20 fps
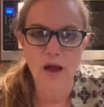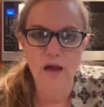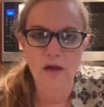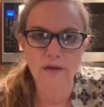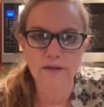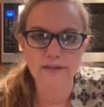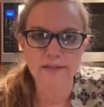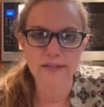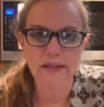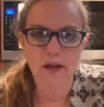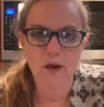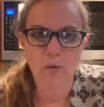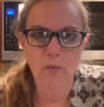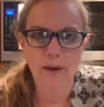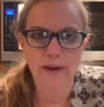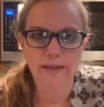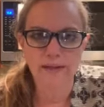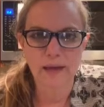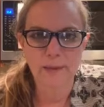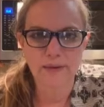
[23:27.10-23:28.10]
Let's see. Oh,
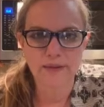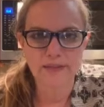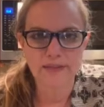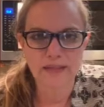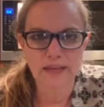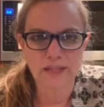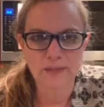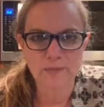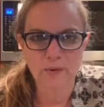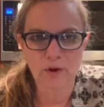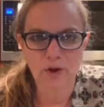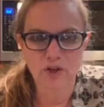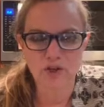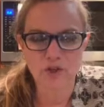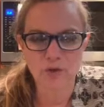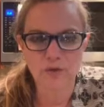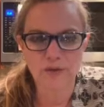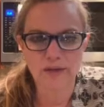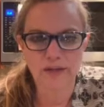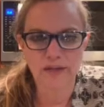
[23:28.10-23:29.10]
wait. Debbie says, because you
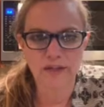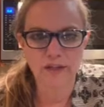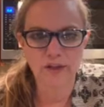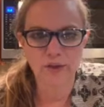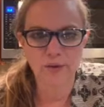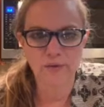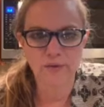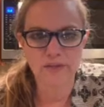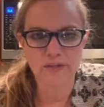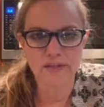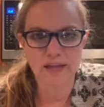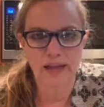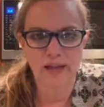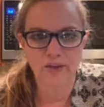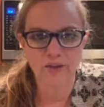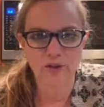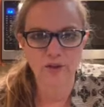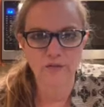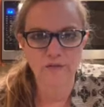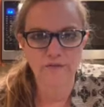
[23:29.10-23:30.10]
didn't include the scale
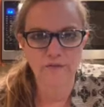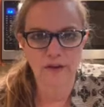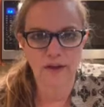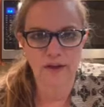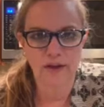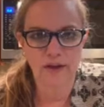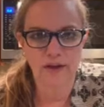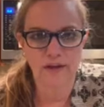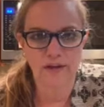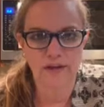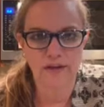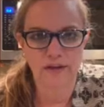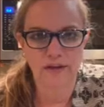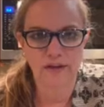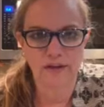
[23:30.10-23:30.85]
in your fun.